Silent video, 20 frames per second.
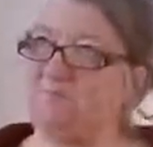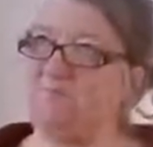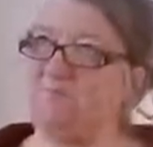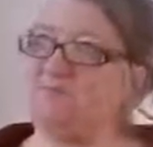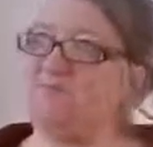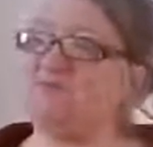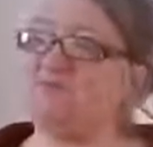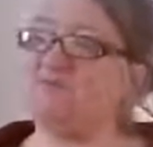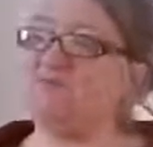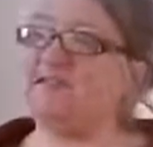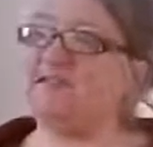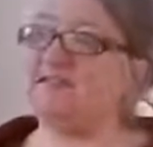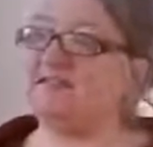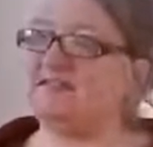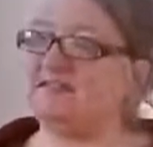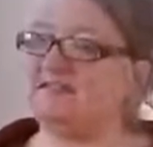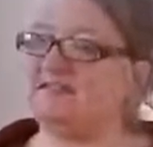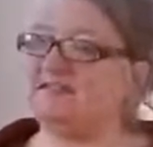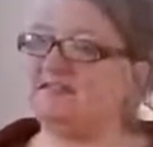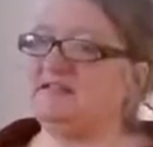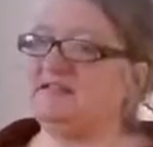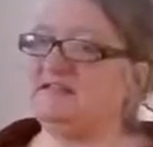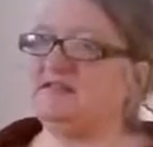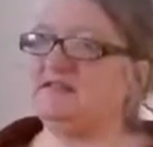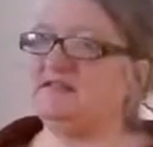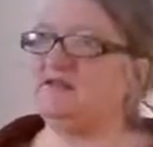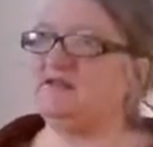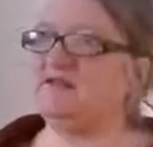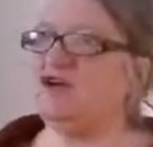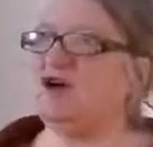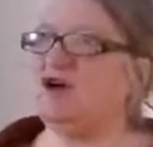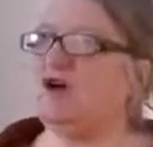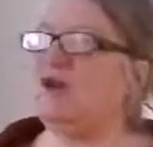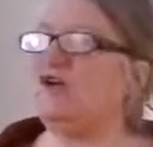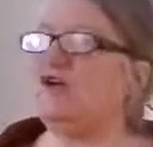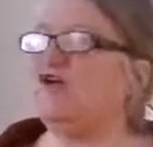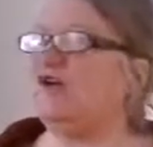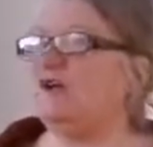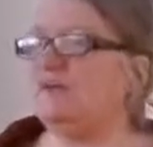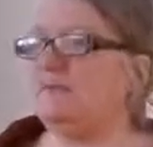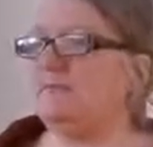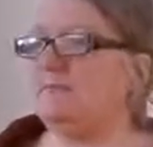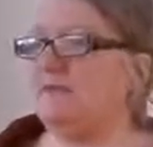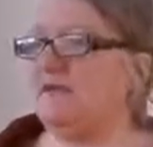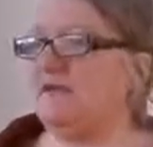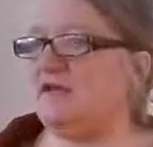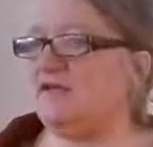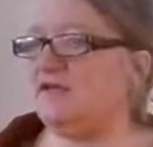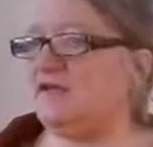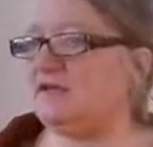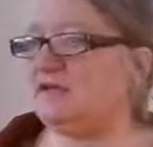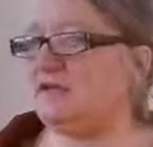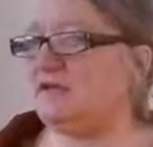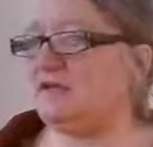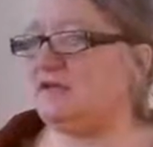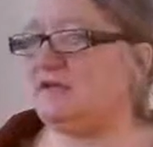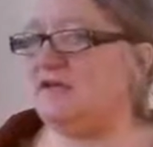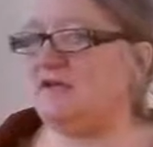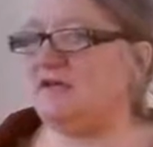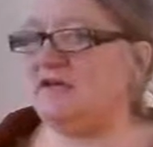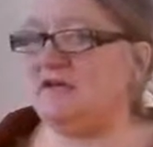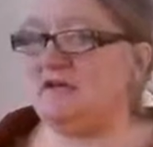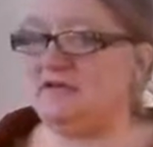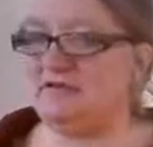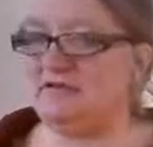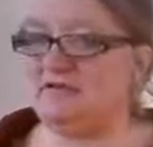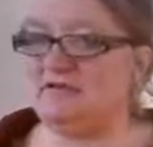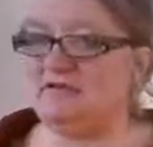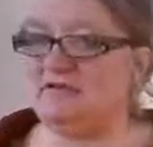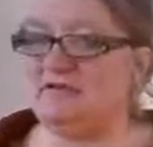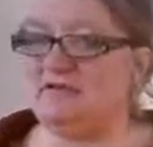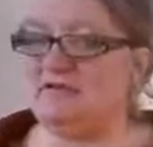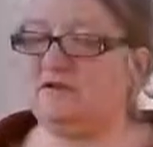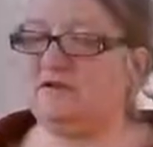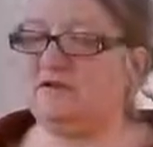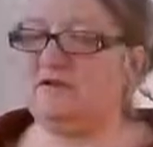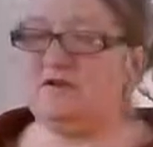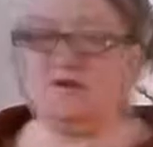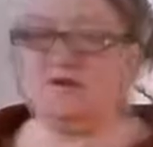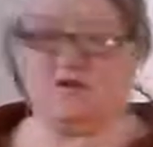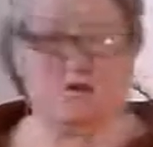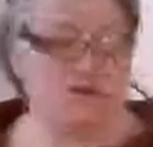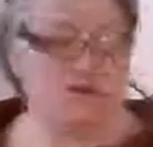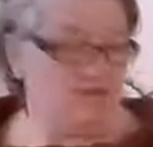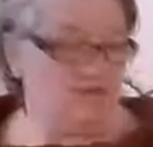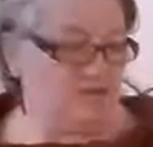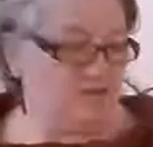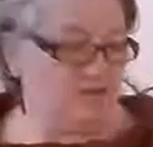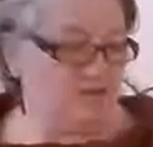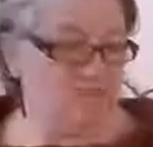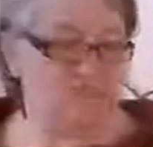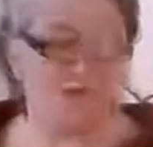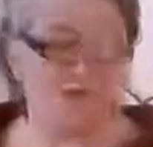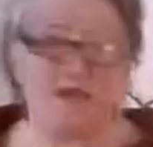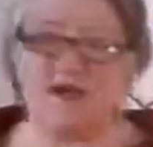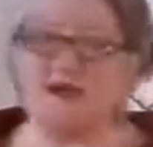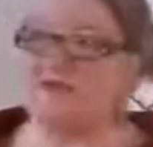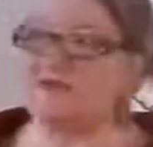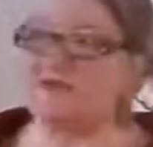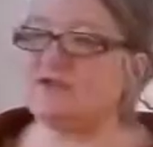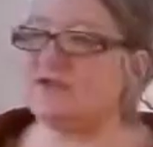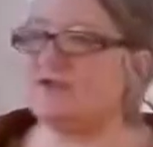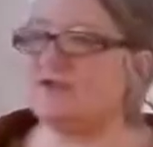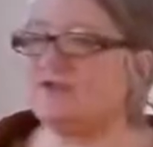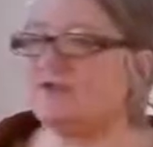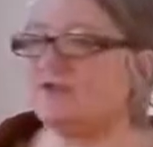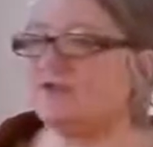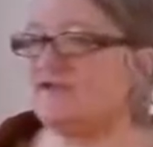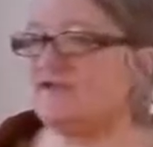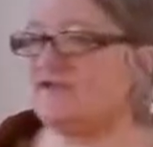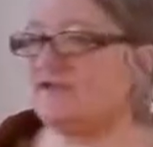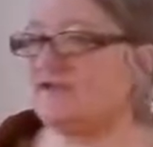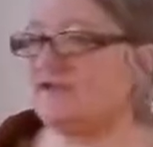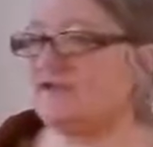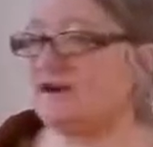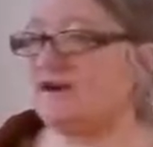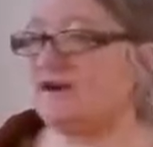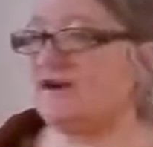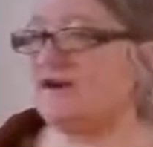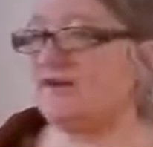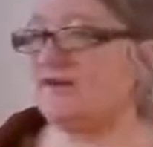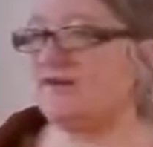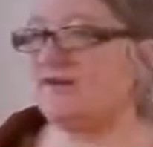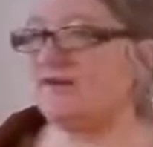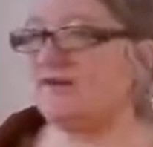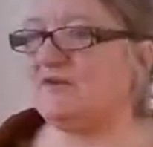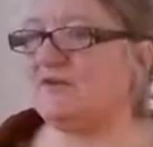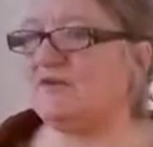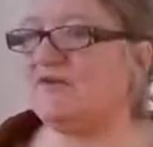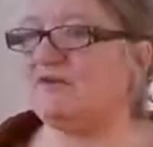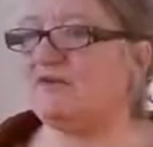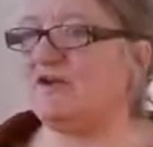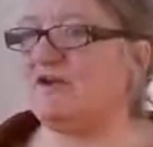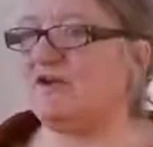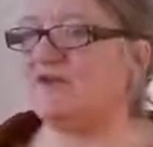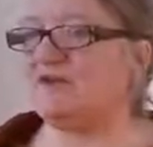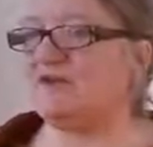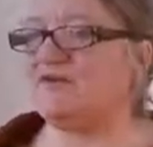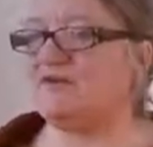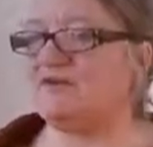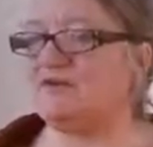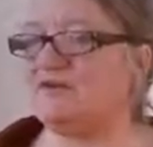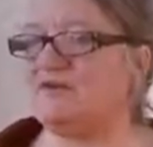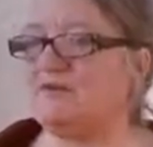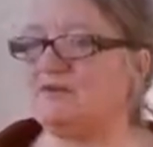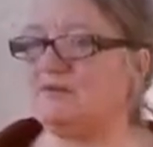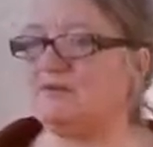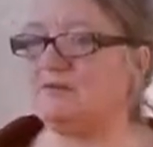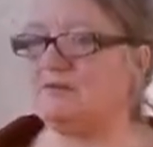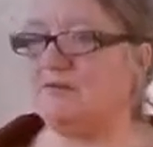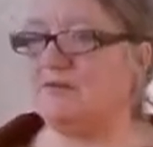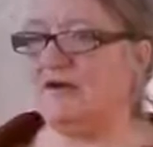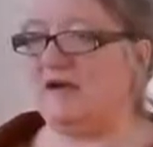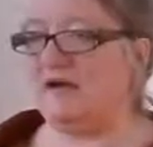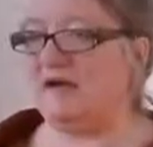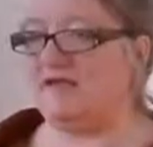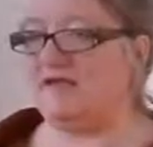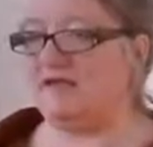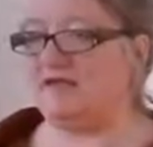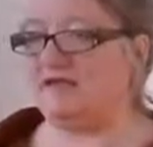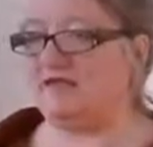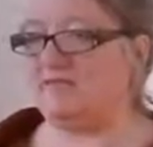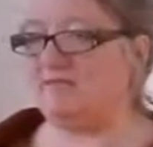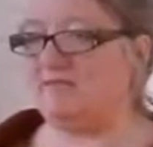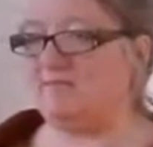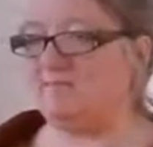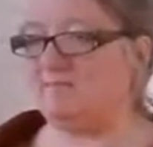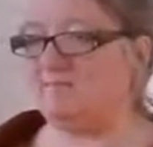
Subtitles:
reason to call them endocrine gland. So we're actually going to start with the coccygeal body.